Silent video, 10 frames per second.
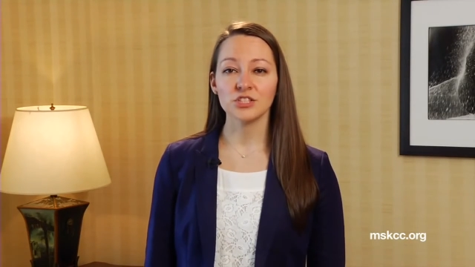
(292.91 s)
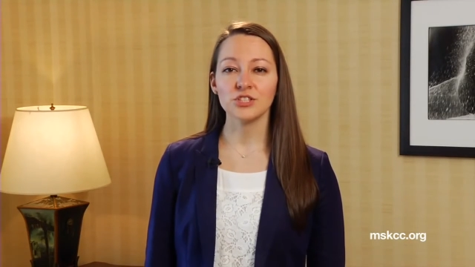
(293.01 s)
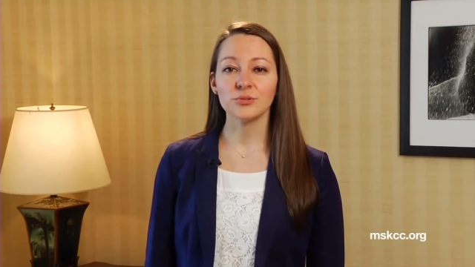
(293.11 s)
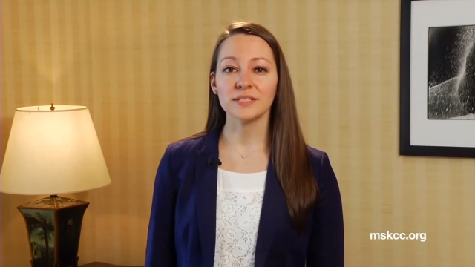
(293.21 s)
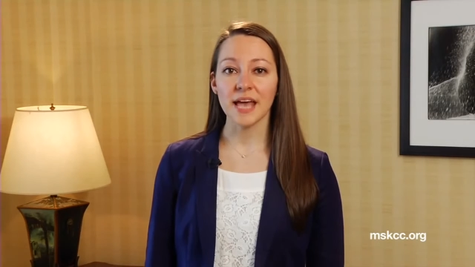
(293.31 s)

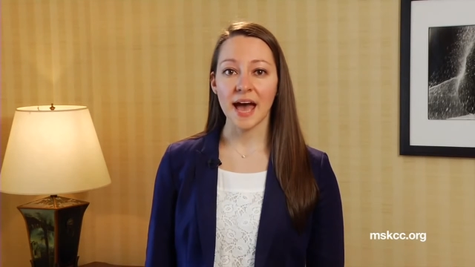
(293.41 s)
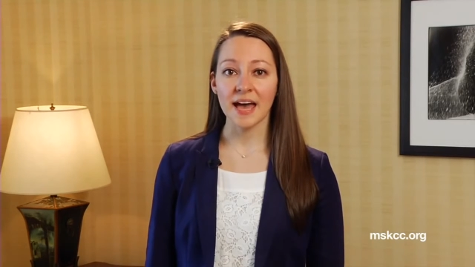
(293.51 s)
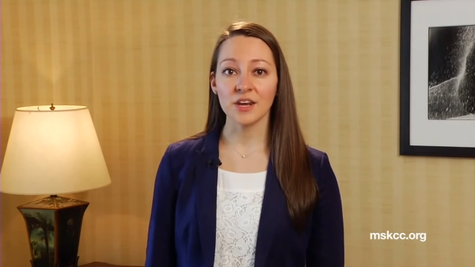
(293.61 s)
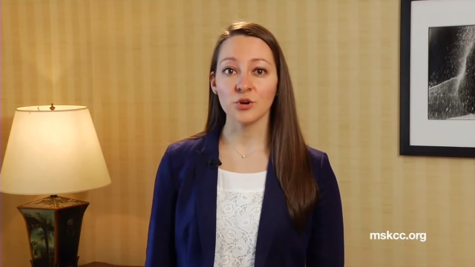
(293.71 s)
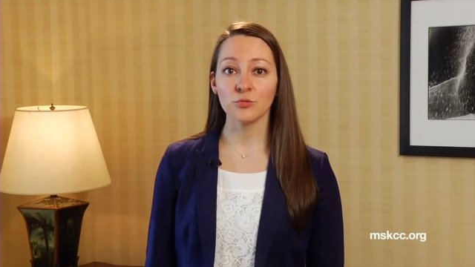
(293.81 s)
Do
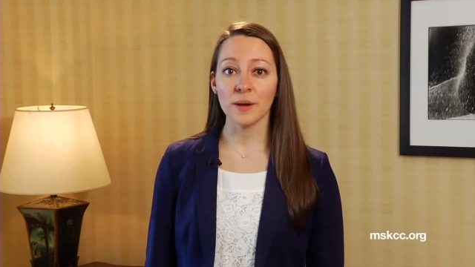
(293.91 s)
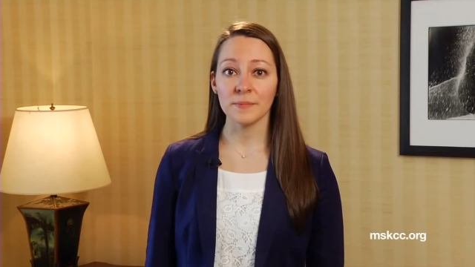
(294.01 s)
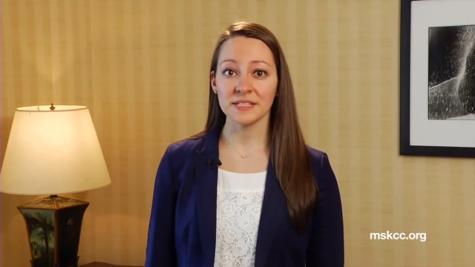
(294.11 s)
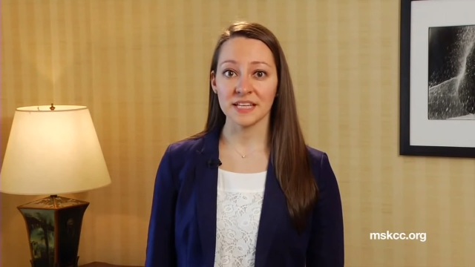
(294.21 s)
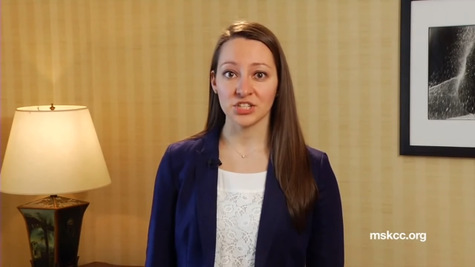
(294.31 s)
10
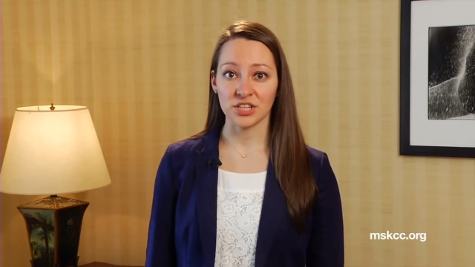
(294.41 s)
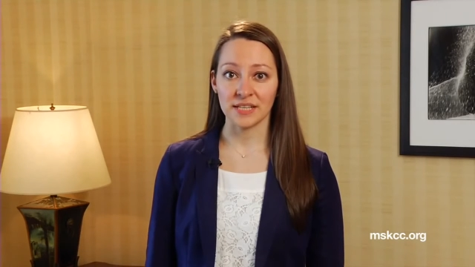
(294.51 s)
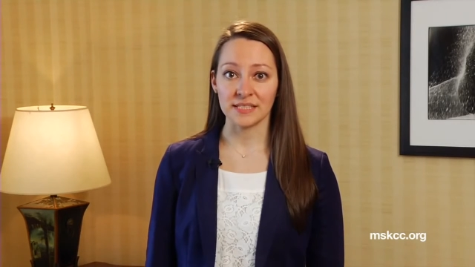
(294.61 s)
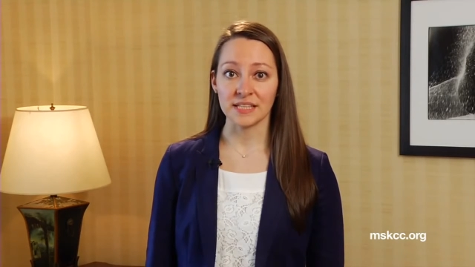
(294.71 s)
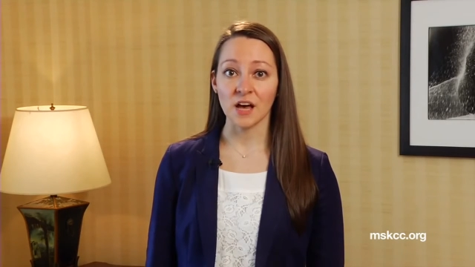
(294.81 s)

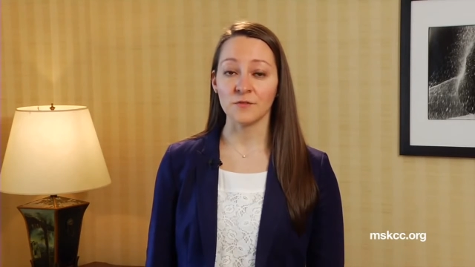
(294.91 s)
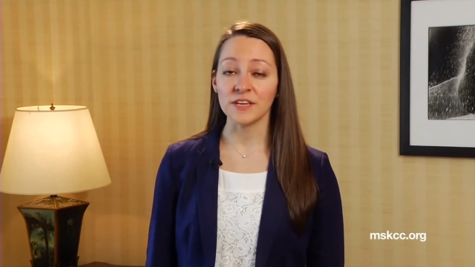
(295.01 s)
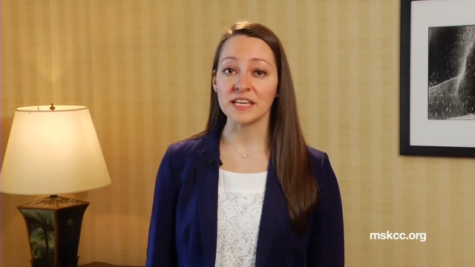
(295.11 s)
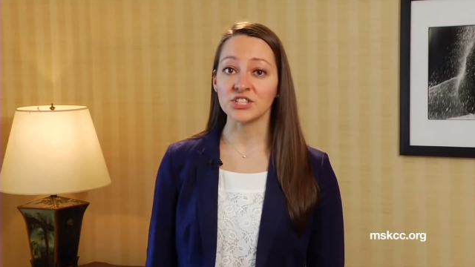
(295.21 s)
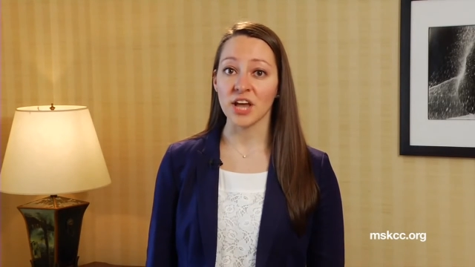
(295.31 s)
repetitions of
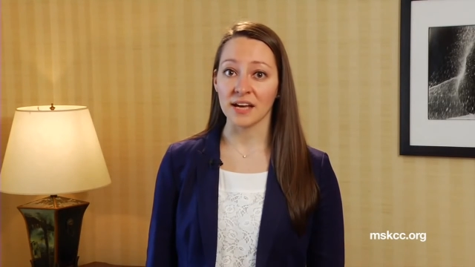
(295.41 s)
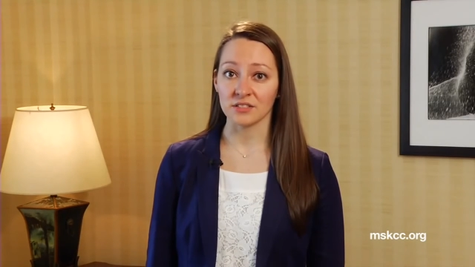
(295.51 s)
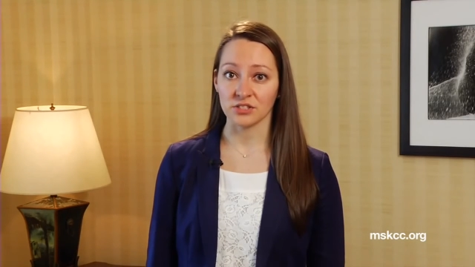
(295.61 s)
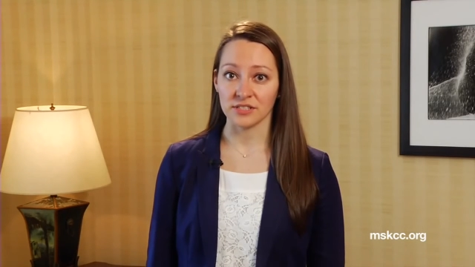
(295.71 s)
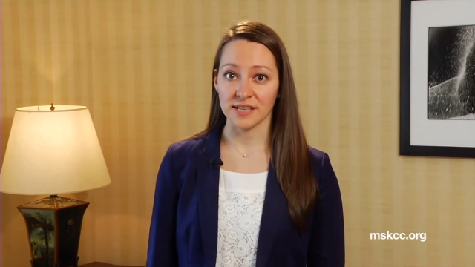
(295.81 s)
each
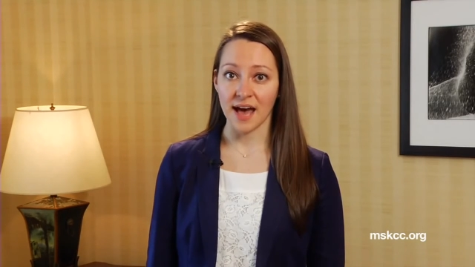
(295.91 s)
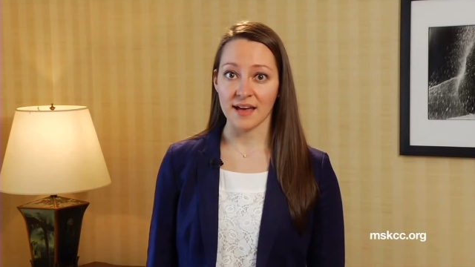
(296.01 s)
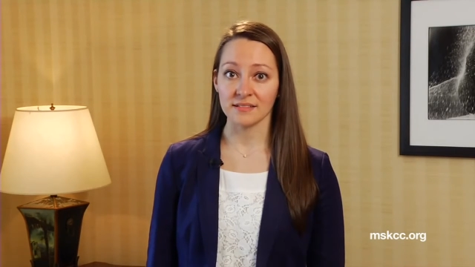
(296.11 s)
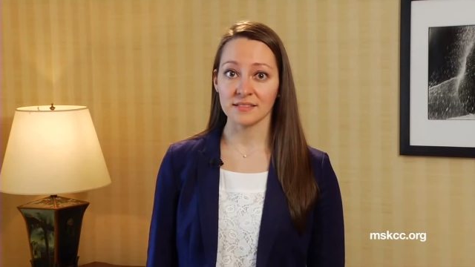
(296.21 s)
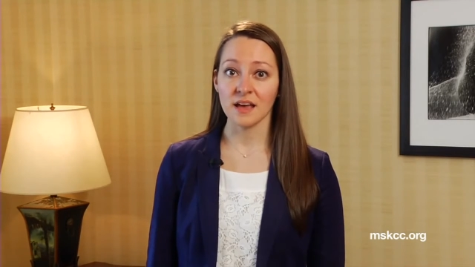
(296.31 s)

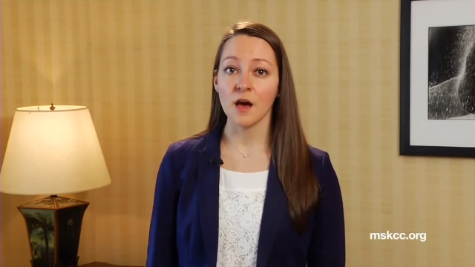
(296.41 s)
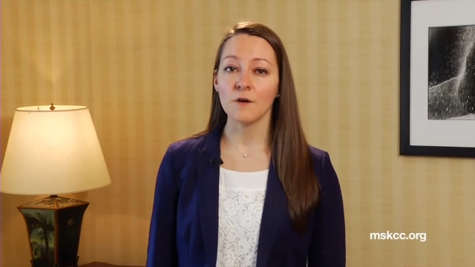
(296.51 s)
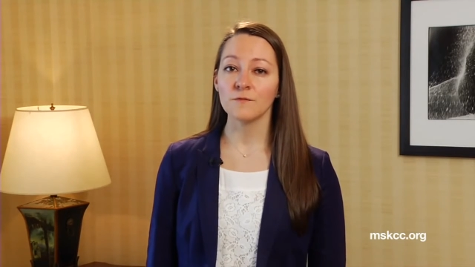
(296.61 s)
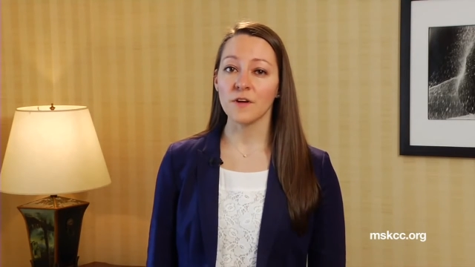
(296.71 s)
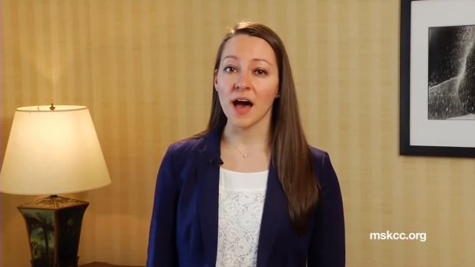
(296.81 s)
exercise,
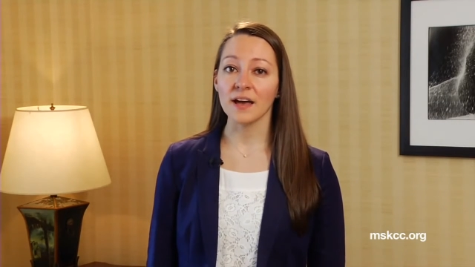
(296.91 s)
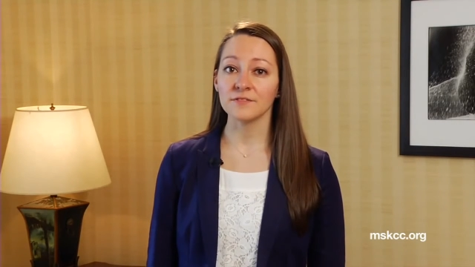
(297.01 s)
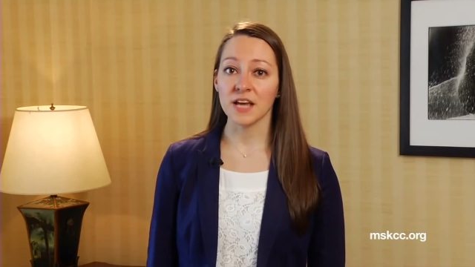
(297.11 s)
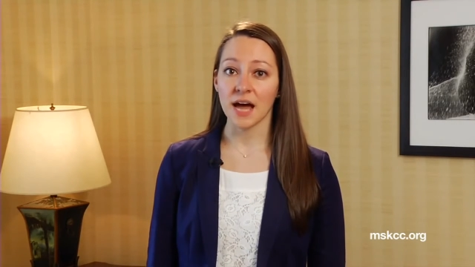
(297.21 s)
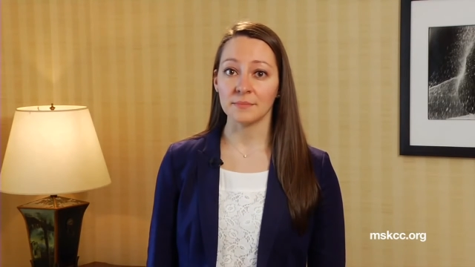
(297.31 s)

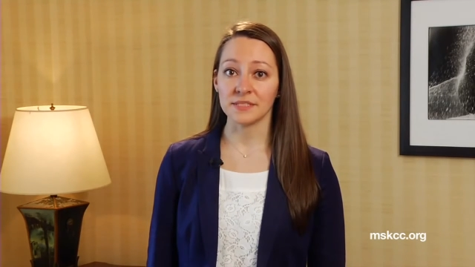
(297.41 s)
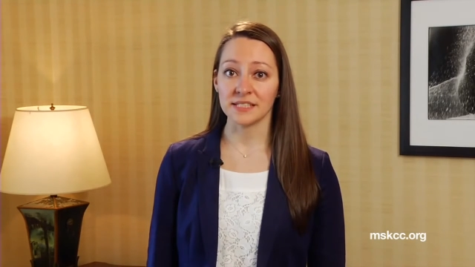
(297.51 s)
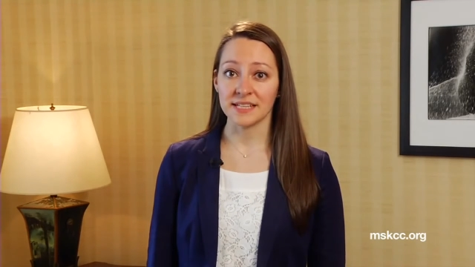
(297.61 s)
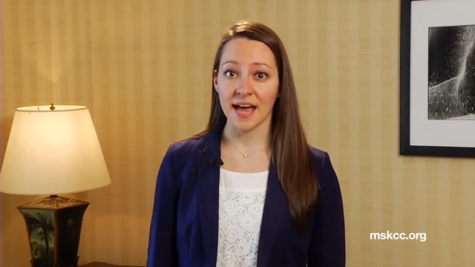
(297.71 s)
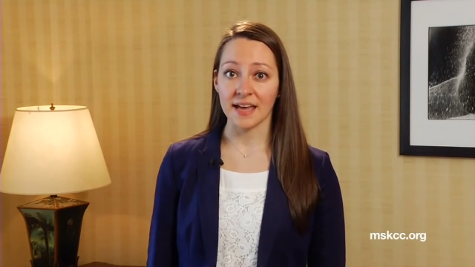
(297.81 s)
5 times
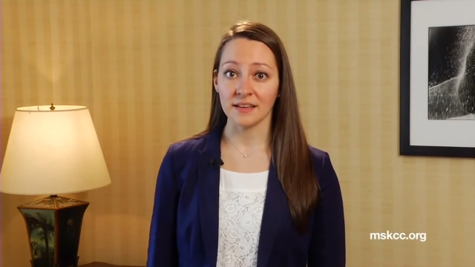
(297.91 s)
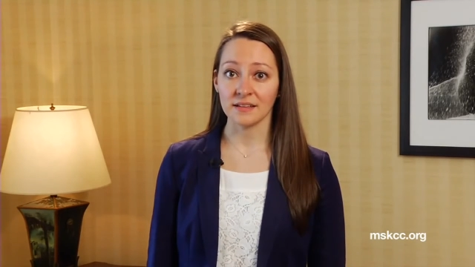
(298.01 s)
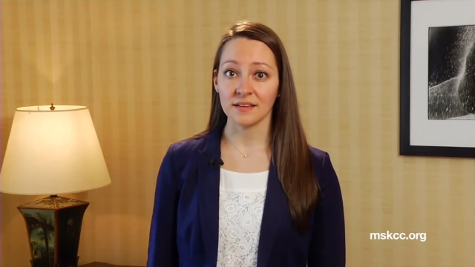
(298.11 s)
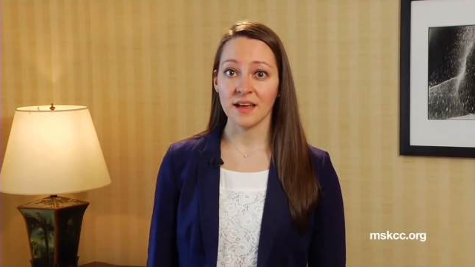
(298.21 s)
a day,